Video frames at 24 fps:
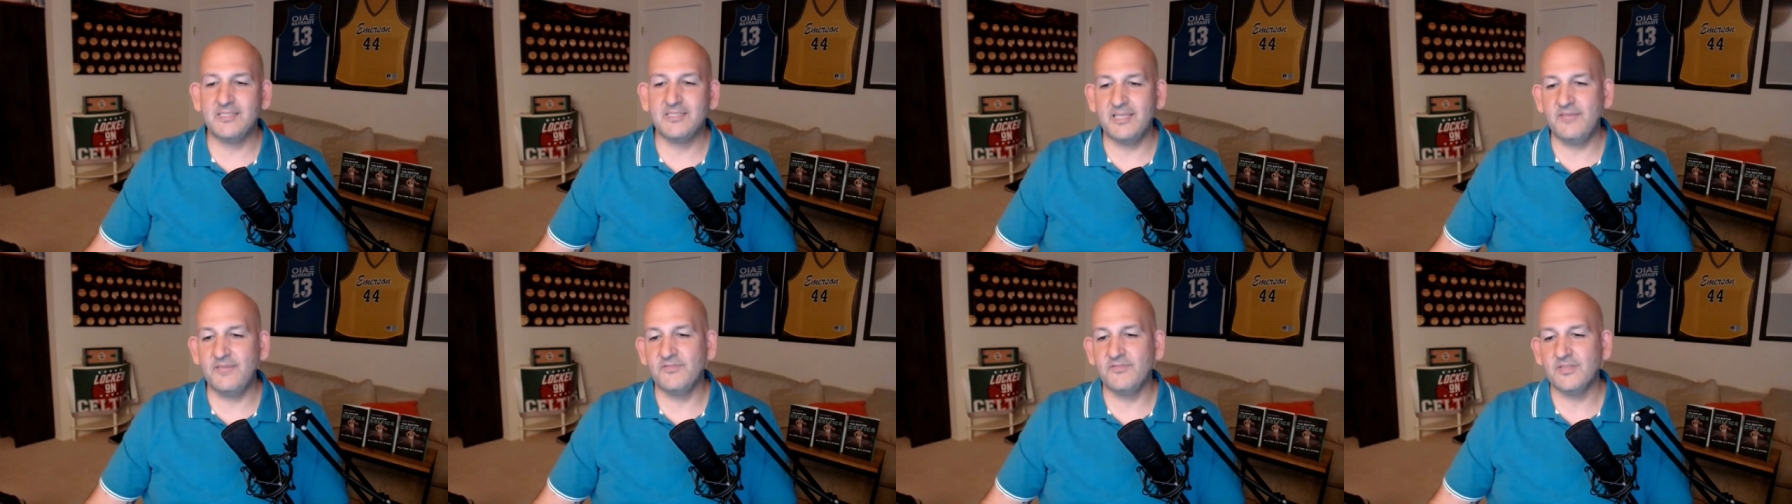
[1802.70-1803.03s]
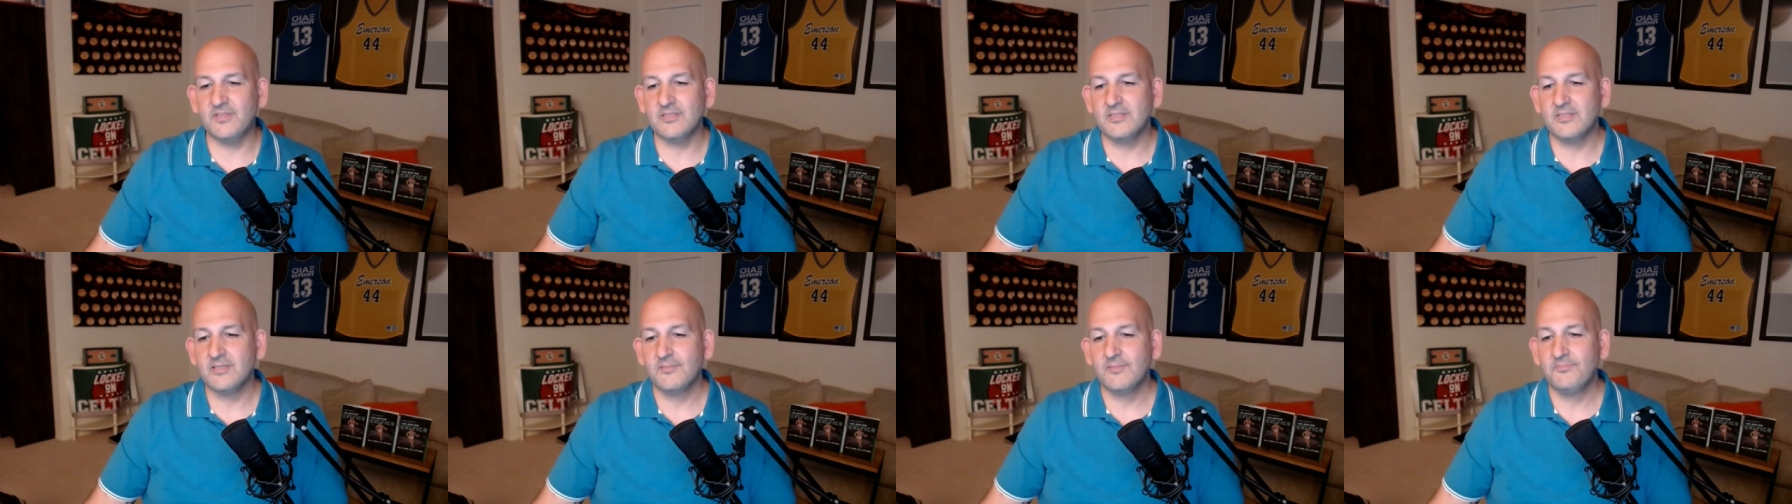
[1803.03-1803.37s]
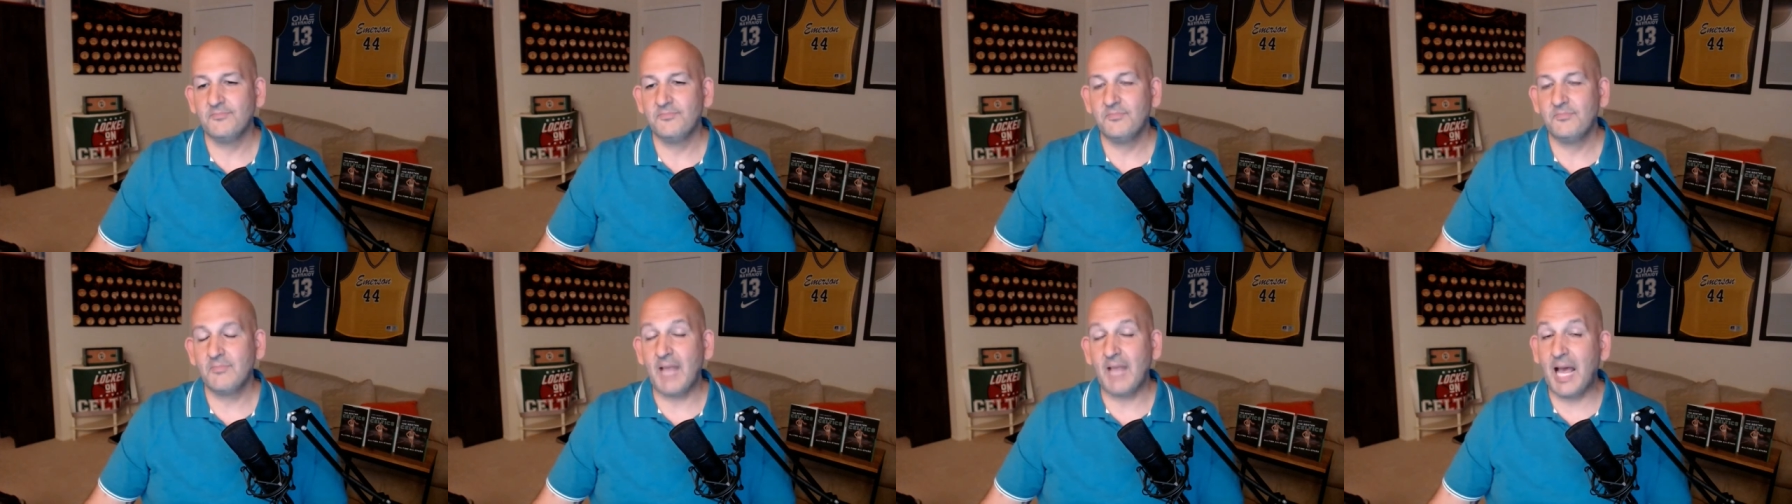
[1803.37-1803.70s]
Stevens.
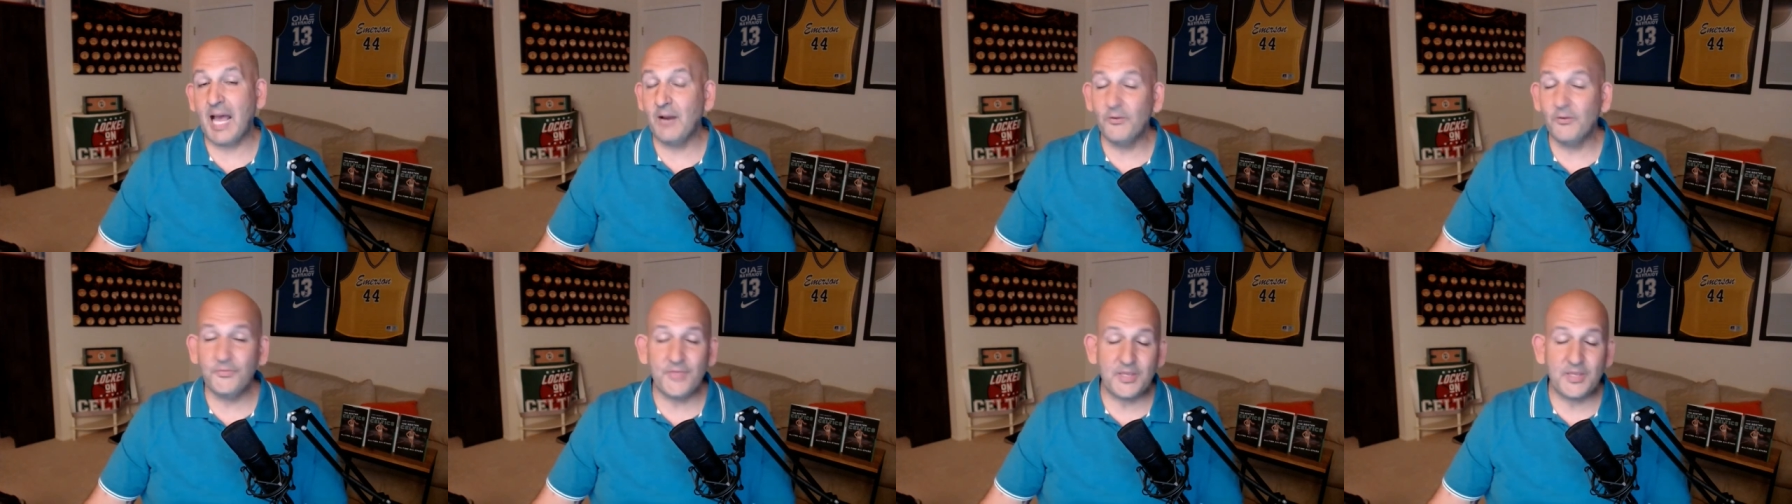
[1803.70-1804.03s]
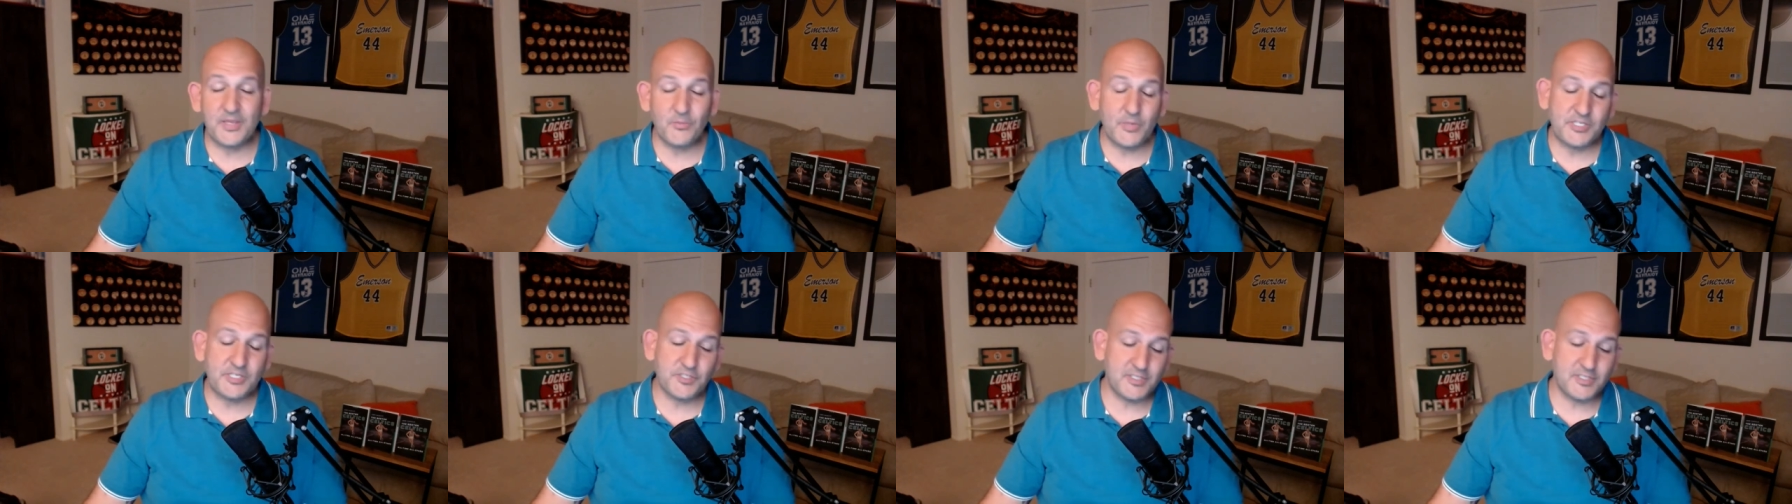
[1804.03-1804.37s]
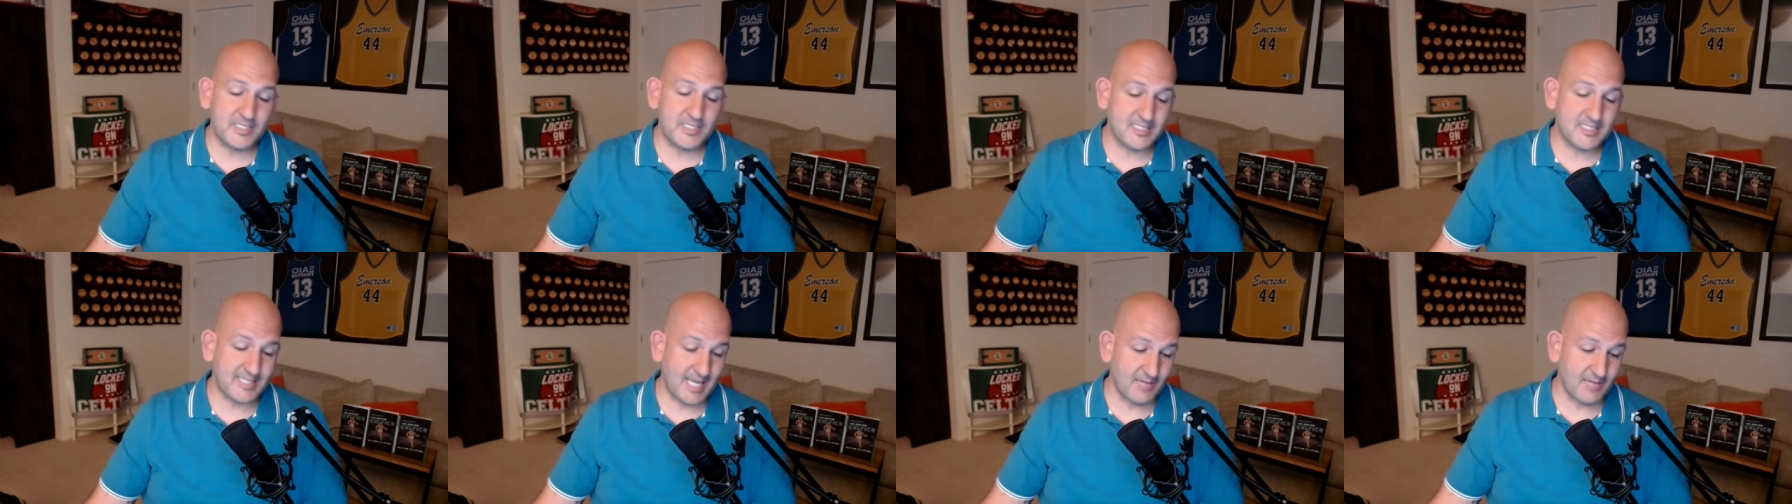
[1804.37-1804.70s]
I don't think we
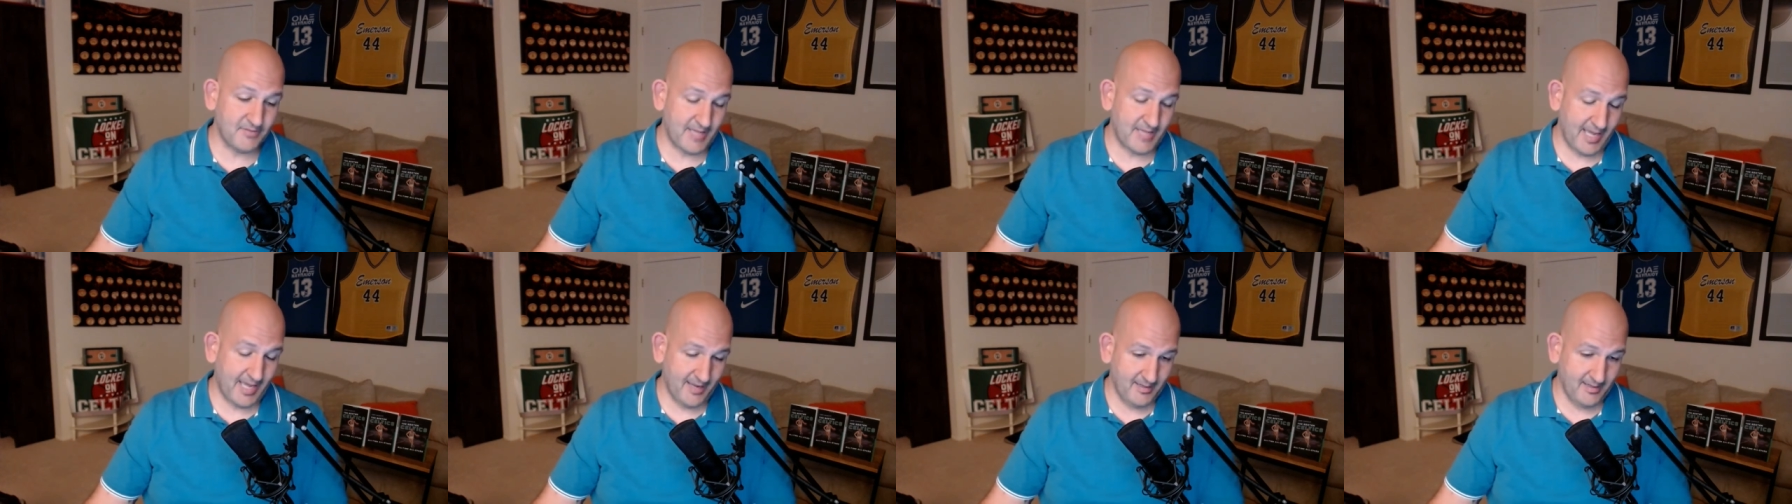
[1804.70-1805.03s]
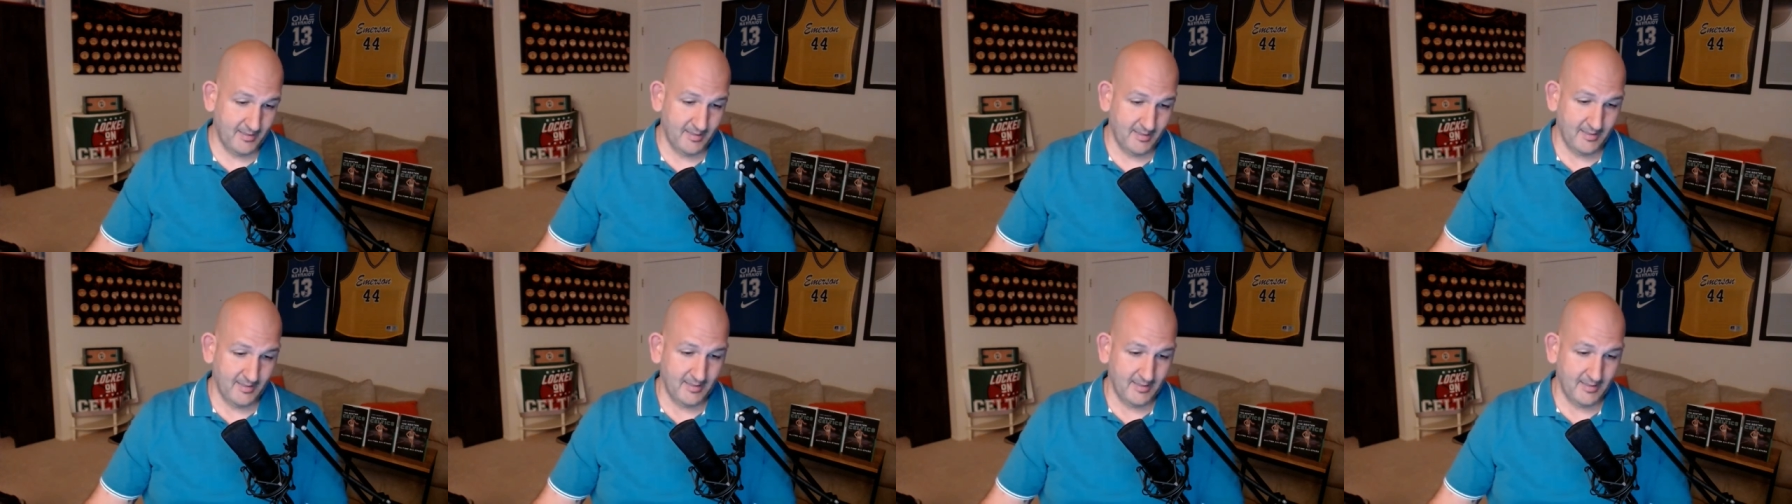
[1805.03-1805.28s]
should discount that.